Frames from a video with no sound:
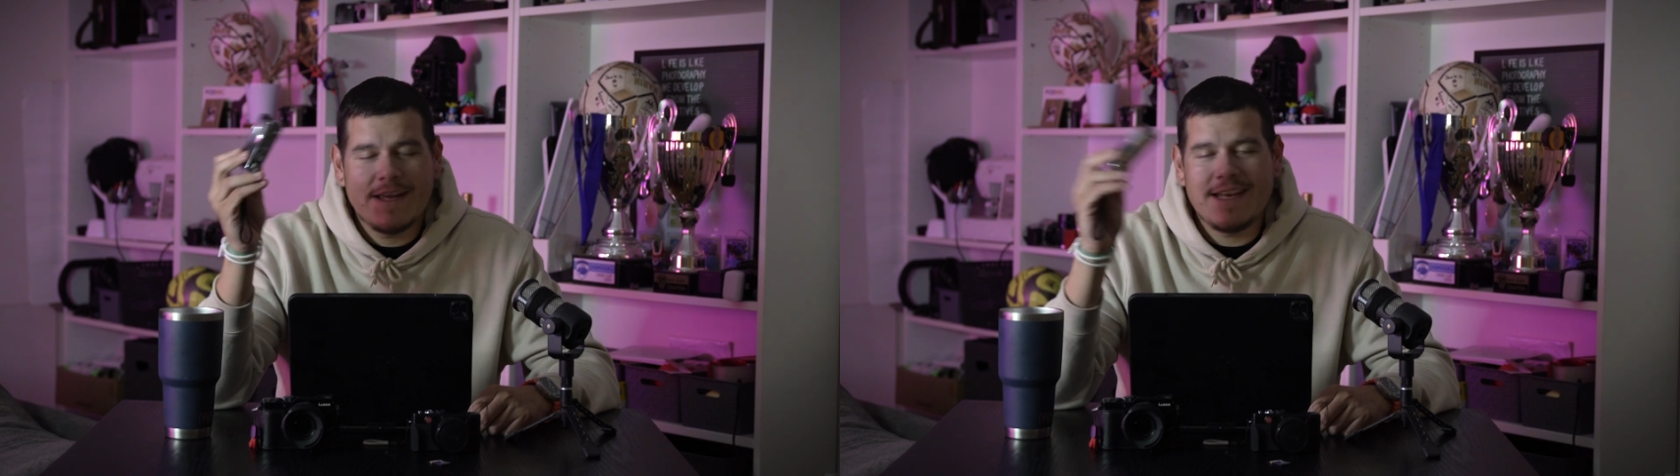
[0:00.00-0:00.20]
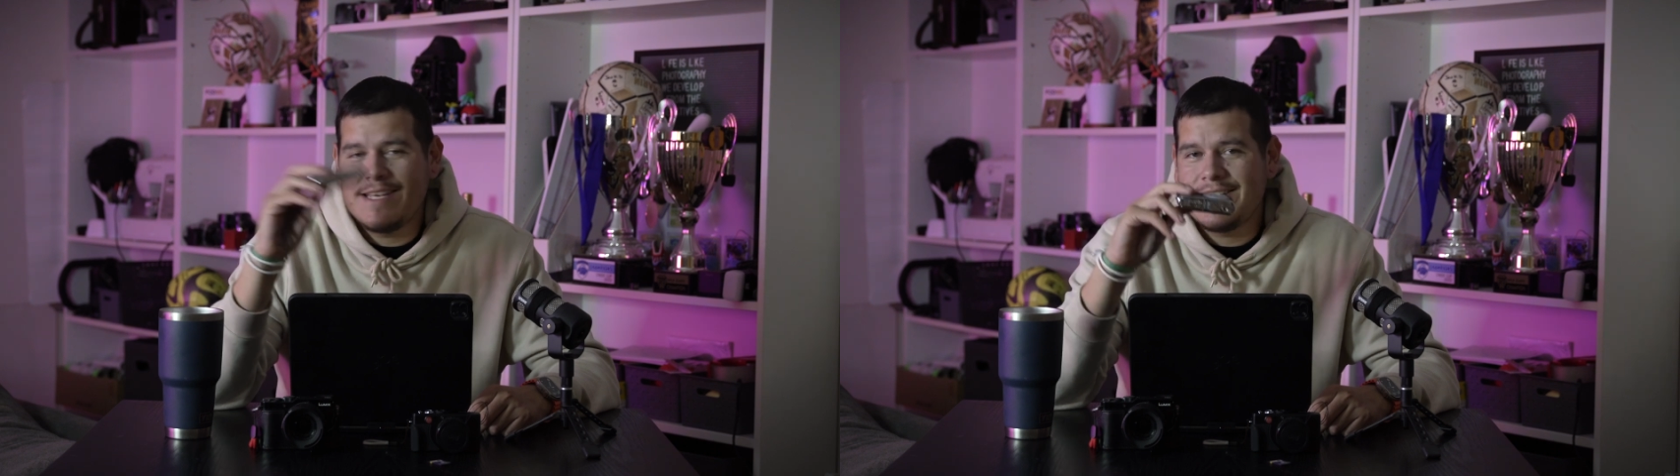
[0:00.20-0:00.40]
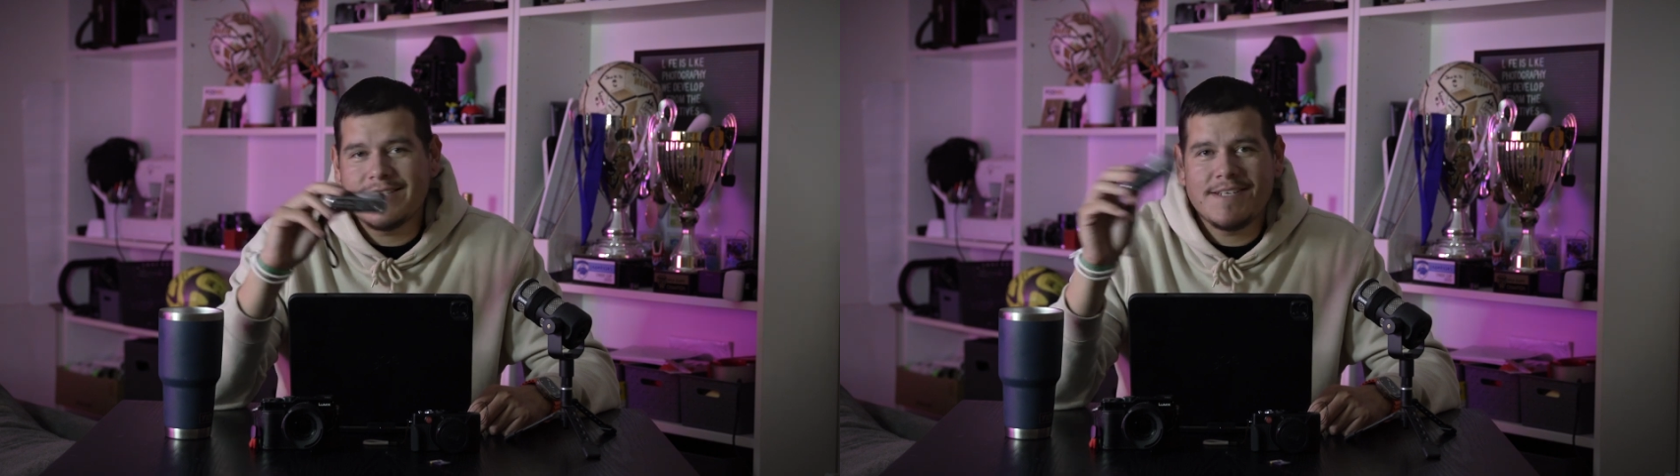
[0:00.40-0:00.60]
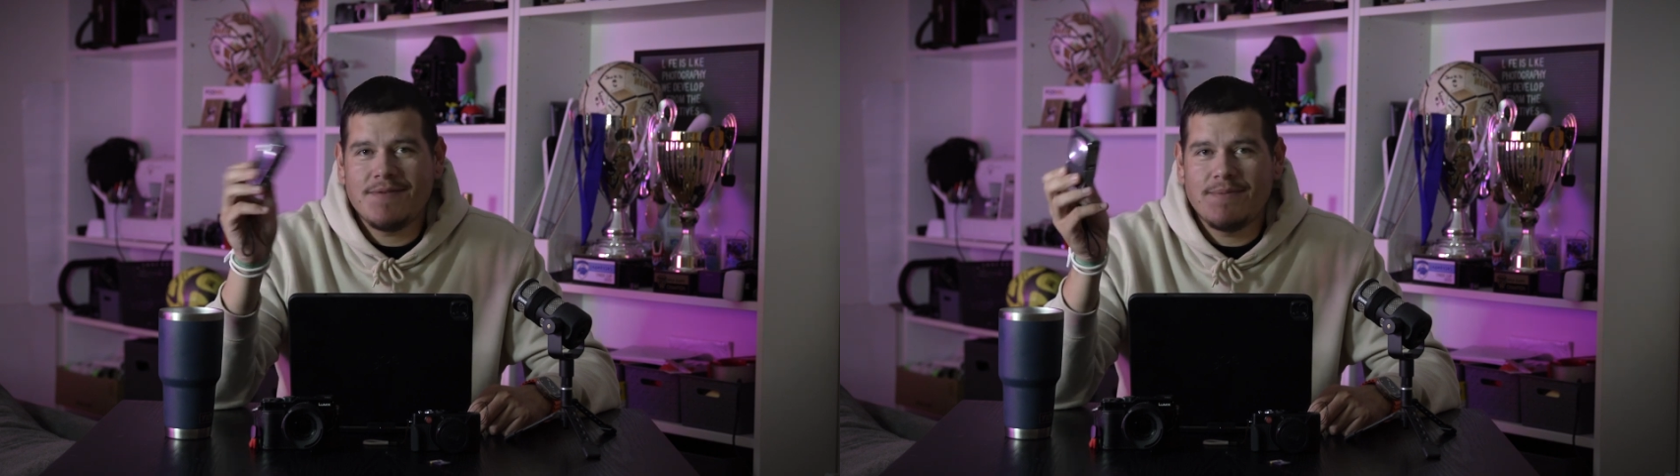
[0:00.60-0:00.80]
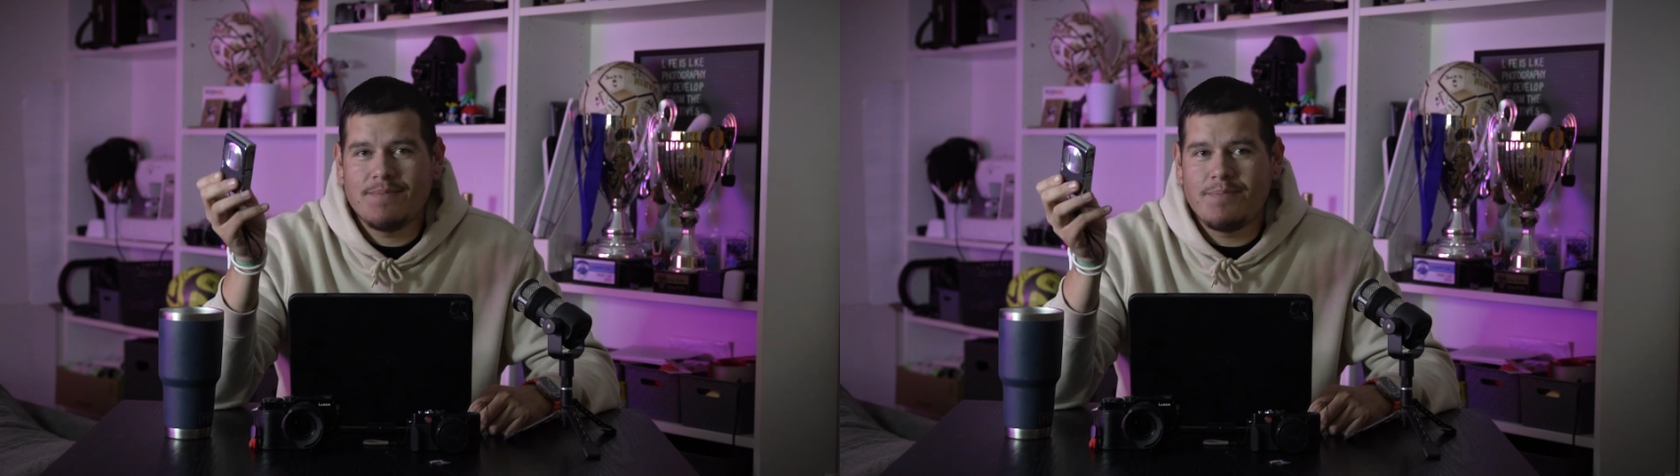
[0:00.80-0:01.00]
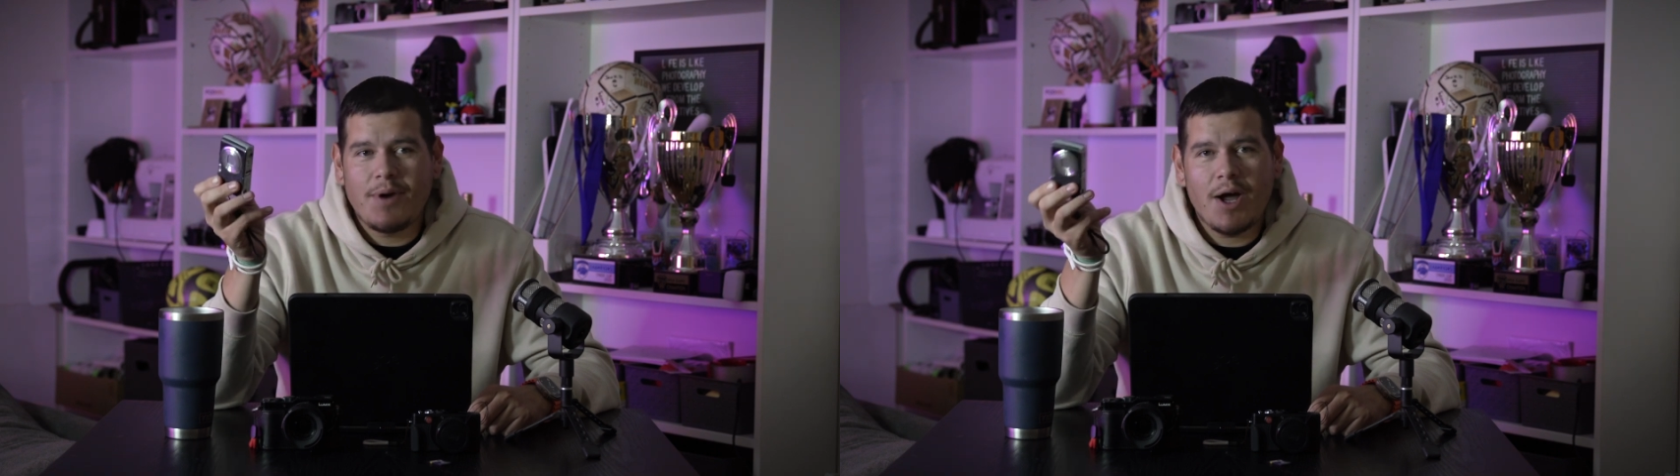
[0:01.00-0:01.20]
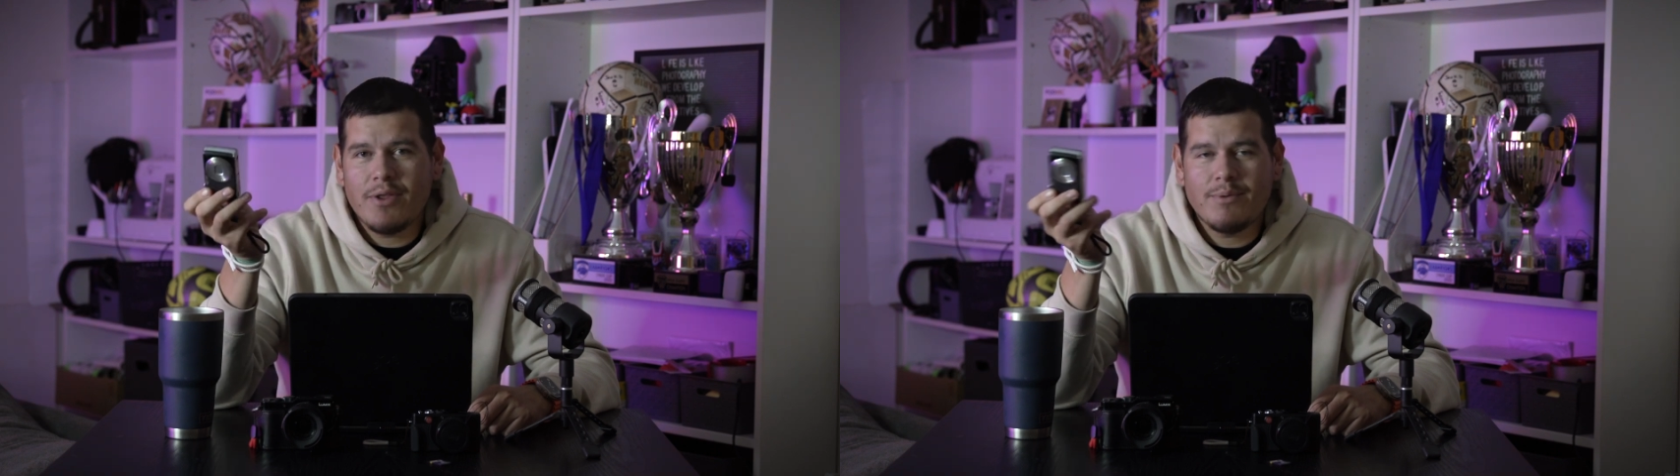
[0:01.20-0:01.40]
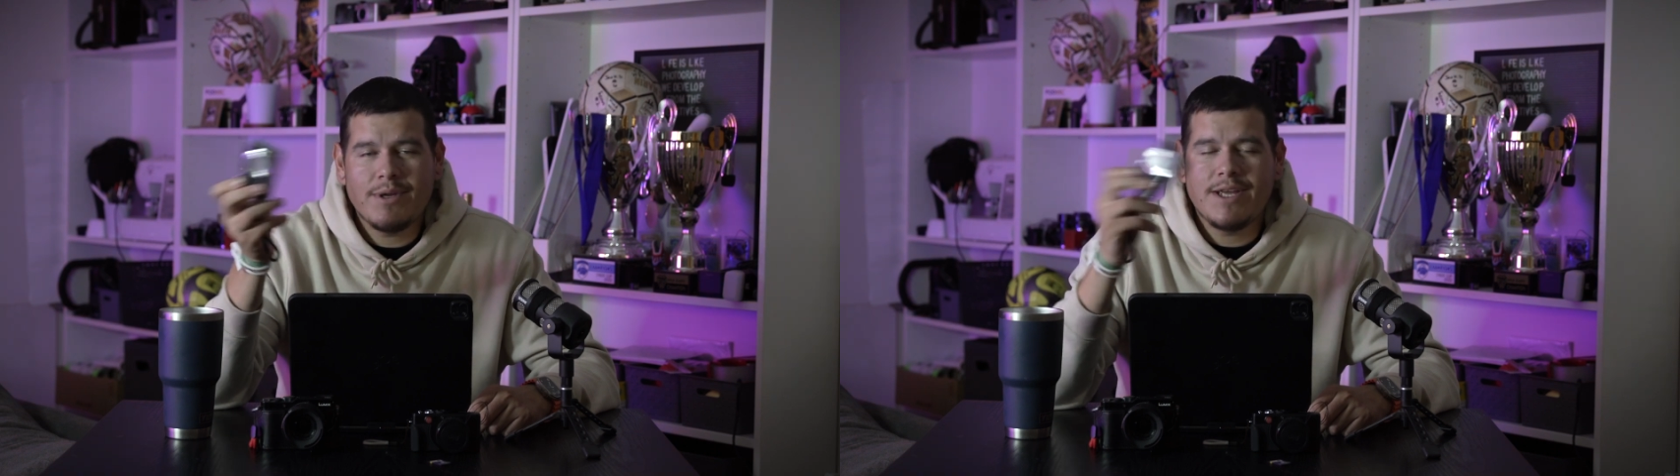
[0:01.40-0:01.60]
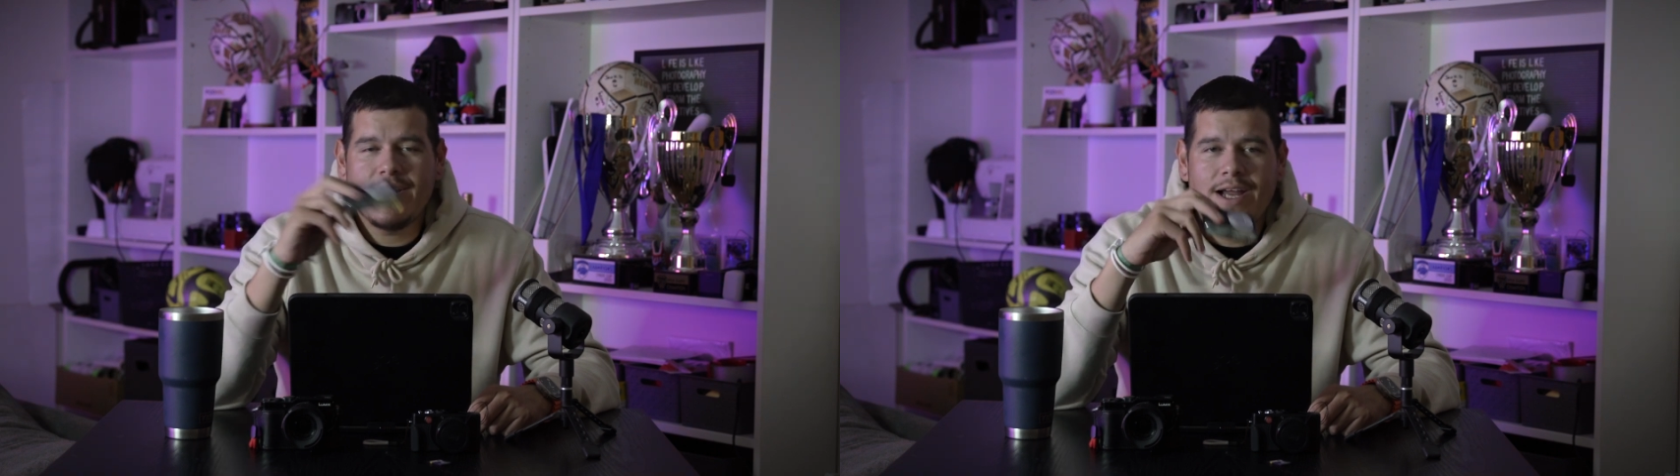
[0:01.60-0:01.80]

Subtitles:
and it doesn't even bother me.